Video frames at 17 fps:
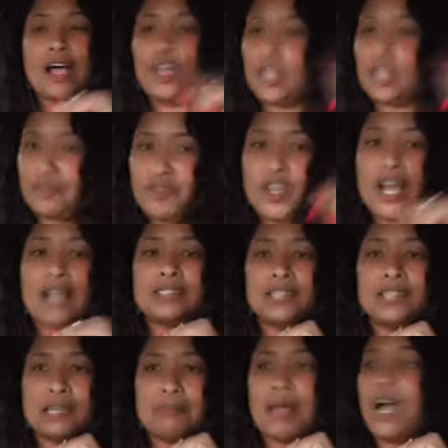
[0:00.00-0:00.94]
know if you guys
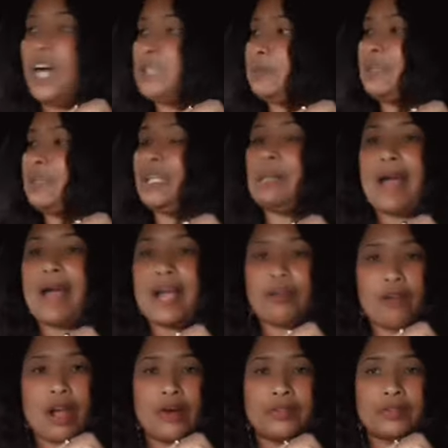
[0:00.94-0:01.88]
heard my husband in the
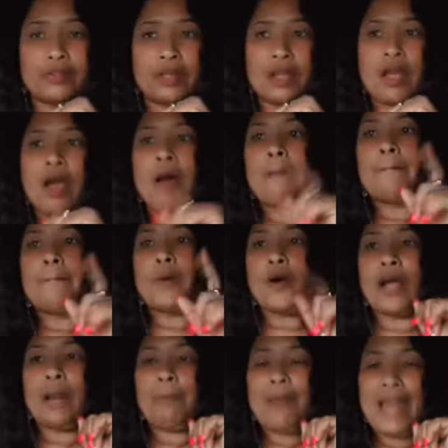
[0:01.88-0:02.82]
background.
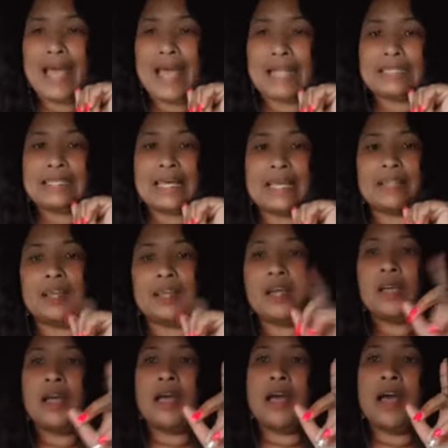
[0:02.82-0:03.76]
Boiled plantain.
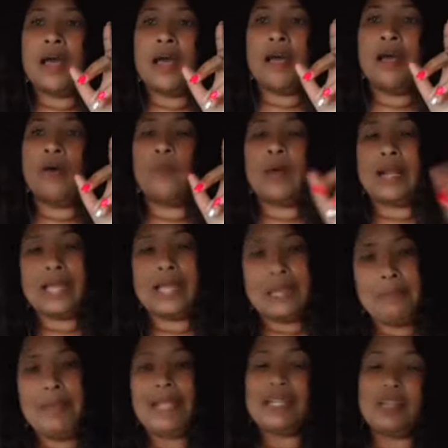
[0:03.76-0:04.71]
Well, he
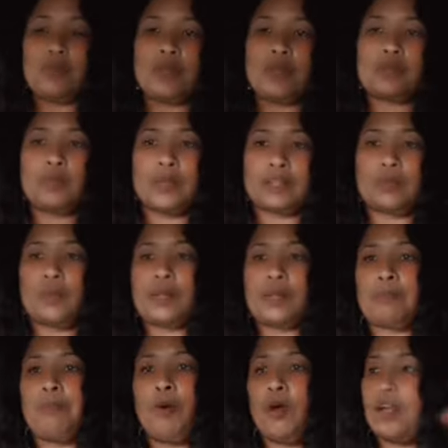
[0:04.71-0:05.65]
made it
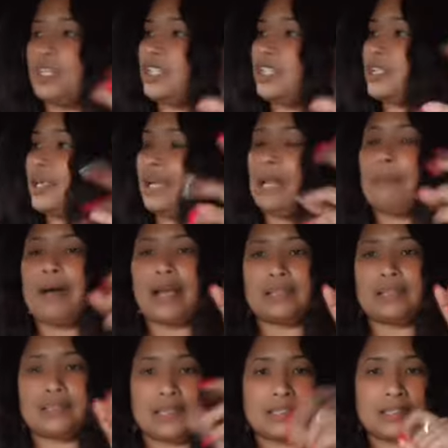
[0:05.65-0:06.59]
with Polish
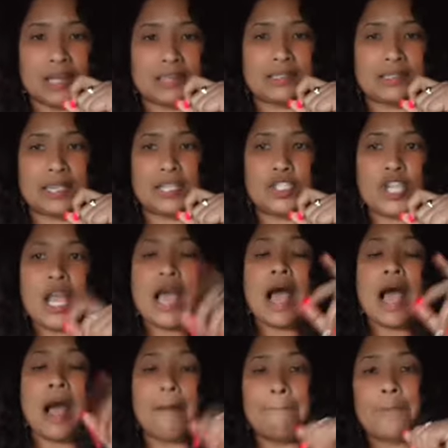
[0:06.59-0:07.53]
kielbasa sausage
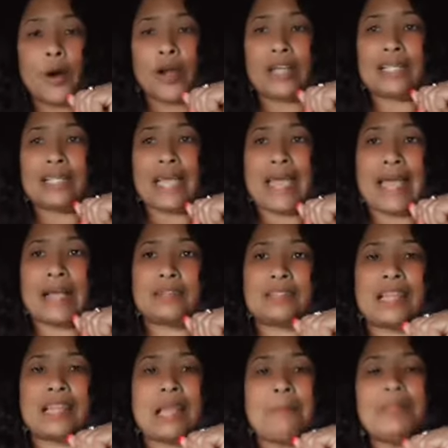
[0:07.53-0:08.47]
and boiled eggs.
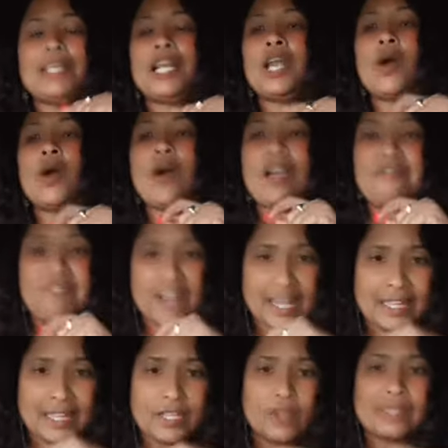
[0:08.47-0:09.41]
Let me tell you how I
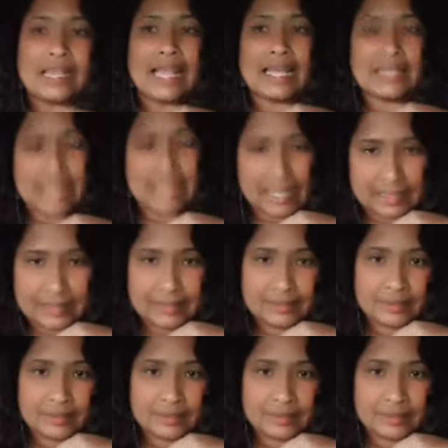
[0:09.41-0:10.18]
fucking don't like that.